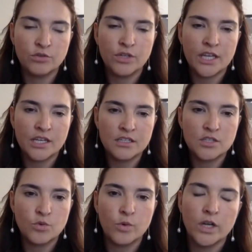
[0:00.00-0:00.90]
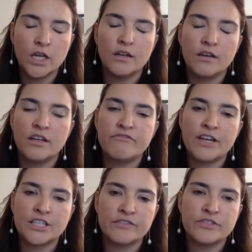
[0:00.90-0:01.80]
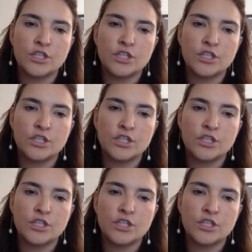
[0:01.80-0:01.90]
getting to an effective